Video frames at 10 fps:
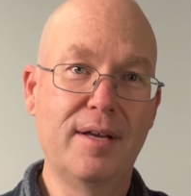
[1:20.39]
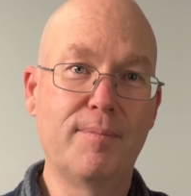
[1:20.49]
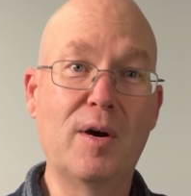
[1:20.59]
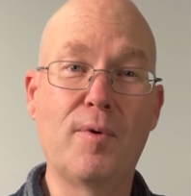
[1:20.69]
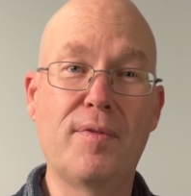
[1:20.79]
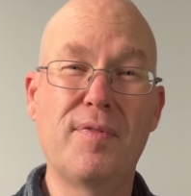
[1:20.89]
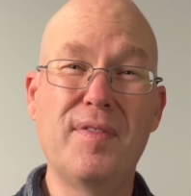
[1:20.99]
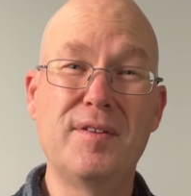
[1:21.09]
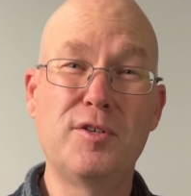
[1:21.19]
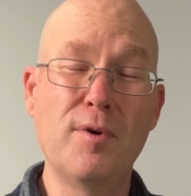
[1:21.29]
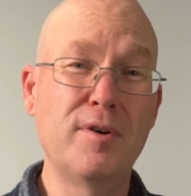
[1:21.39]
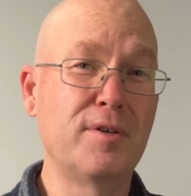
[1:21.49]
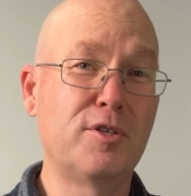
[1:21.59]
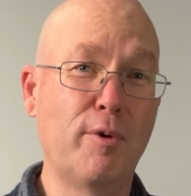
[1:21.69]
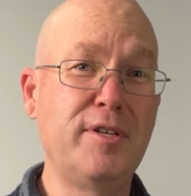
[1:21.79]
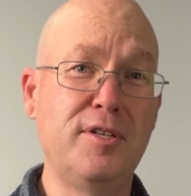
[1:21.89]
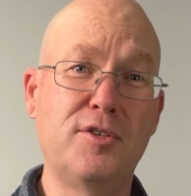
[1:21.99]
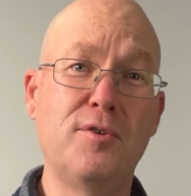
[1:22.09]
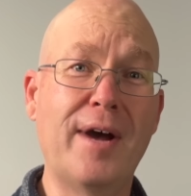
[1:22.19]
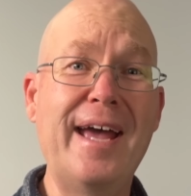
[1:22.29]
But with
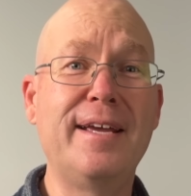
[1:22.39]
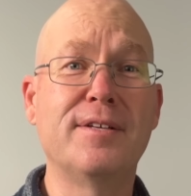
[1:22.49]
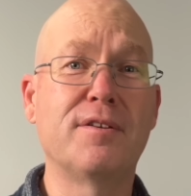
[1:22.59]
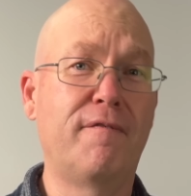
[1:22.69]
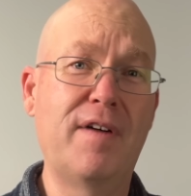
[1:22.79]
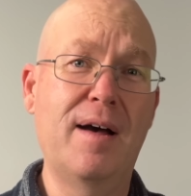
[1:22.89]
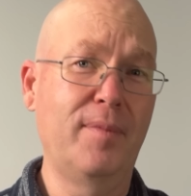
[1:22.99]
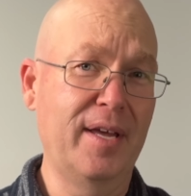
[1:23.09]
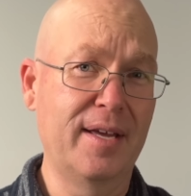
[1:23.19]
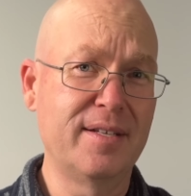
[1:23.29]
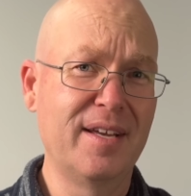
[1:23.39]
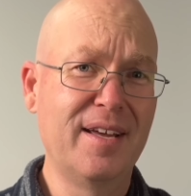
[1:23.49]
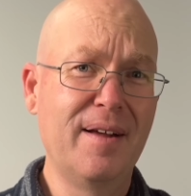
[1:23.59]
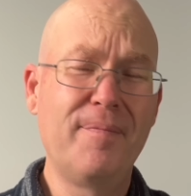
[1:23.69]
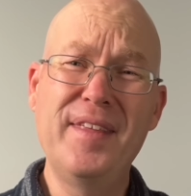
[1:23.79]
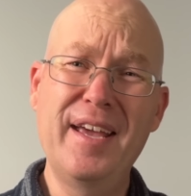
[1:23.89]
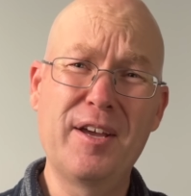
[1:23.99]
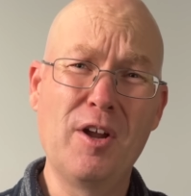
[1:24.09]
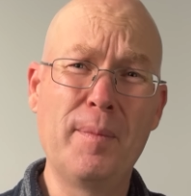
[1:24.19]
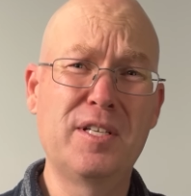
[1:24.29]
222 acres of farmland, the
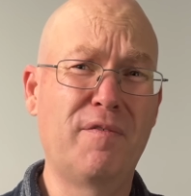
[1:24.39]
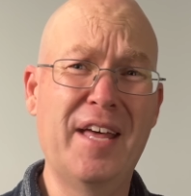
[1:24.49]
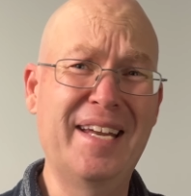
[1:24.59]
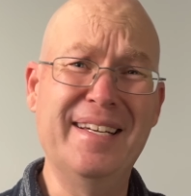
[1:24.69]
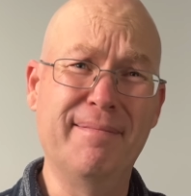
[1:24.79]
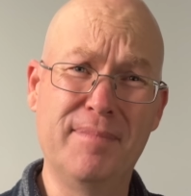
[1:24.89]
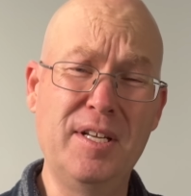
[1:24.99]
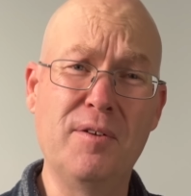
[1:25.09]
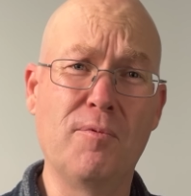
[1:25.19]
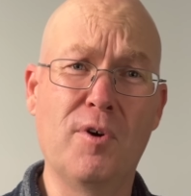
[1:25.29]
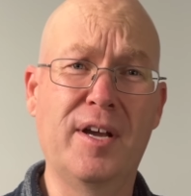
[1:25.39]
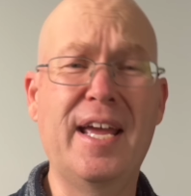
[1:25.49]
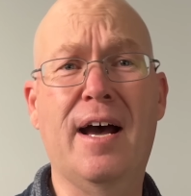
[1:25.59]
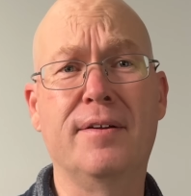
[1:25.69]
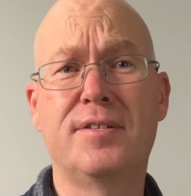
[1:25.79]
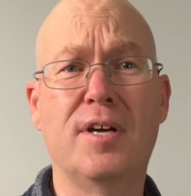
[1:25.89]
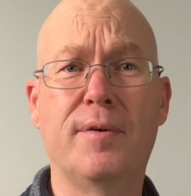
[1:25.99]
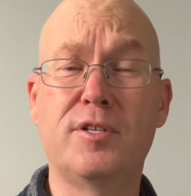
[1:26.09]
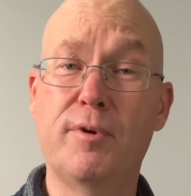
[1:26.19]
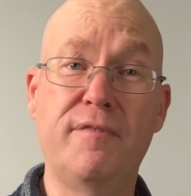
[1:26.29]
economics for that didn't work out. So
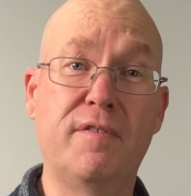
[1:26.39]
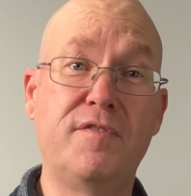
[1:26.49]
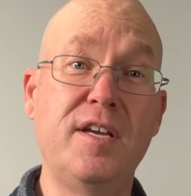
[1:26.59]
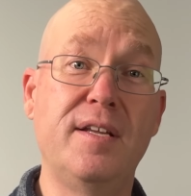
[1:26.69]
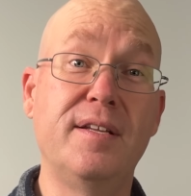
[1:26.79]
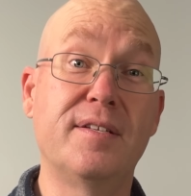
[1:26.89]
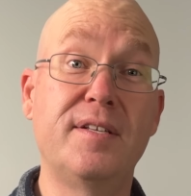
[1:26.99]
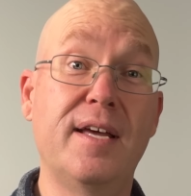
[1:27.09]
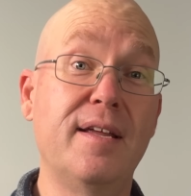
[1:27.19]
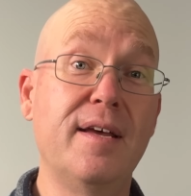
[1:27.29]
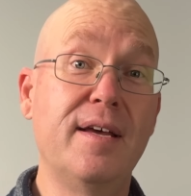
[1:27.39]
in 2015, instead,